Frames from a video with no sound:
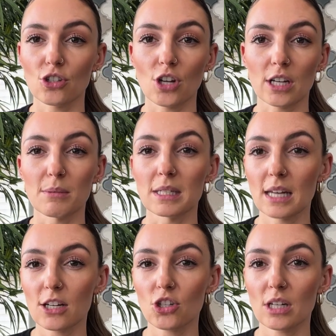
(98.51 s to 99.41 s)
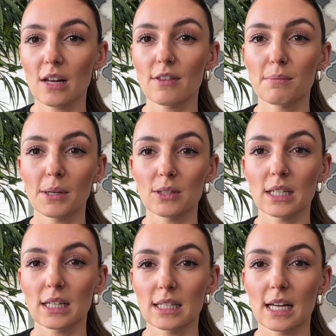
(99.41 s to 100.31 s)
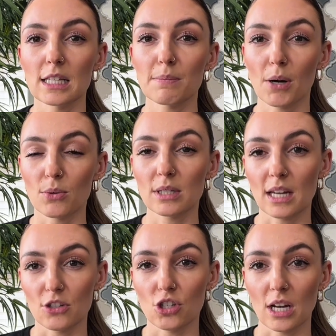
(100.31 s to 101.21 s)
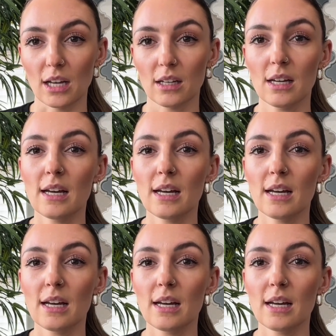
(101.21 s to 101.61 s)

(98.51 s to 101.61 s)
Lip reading: documentation if the building contains post-tensioning.